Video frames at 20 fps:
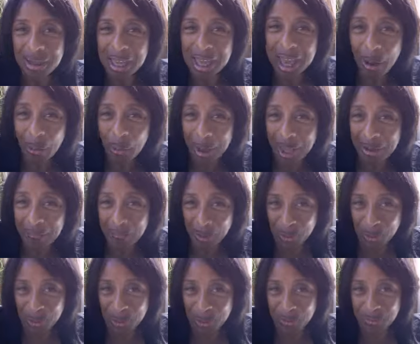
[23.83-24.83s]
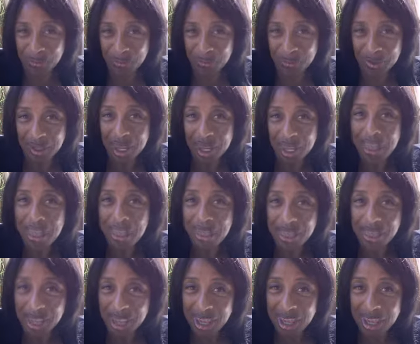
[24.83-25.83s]
However,
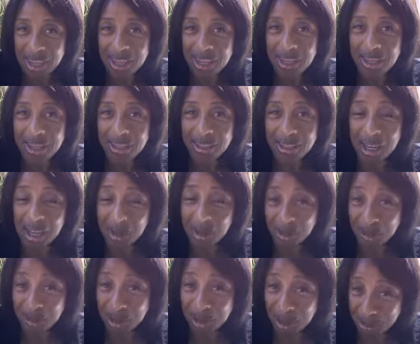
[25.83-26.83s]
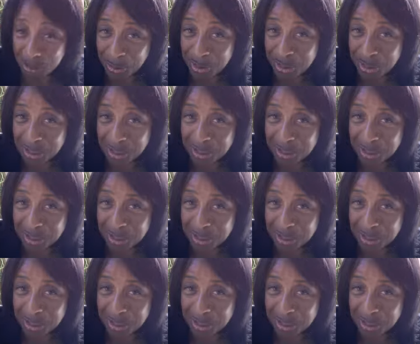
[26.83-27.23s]
the Dr. Luke,